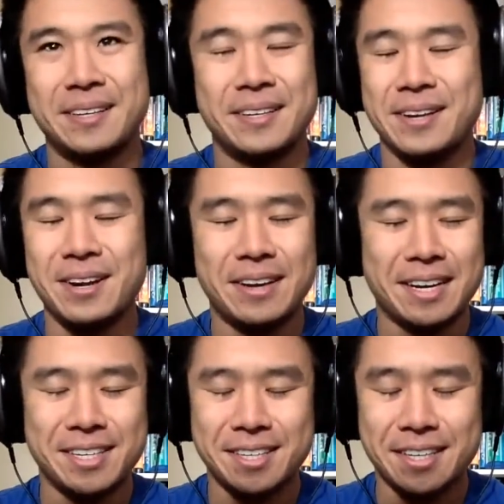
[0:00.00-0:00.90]
no,
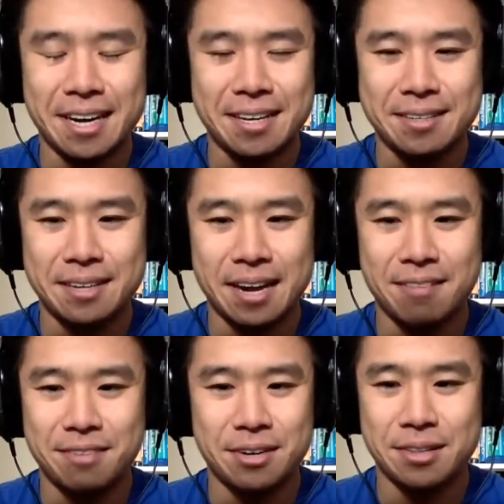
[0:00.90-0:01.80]
actually, I
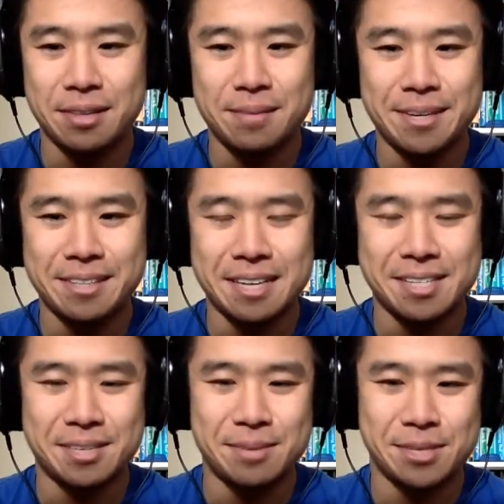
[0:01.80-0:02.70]
have very limited
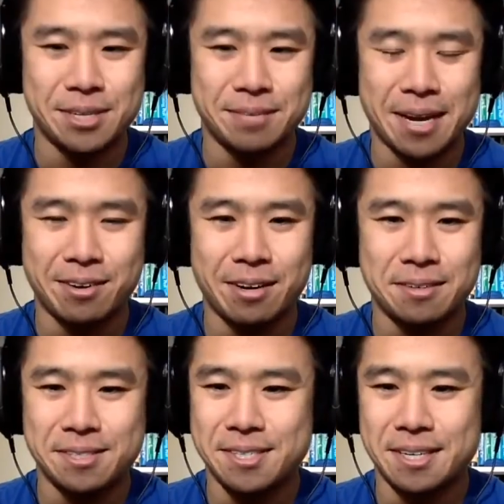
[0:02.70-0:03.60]
classical music
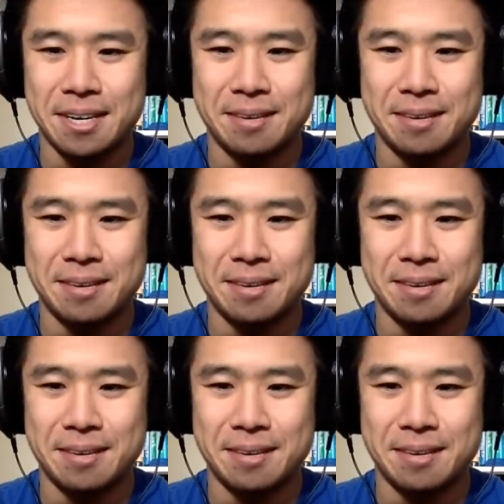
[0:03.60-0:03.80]
background.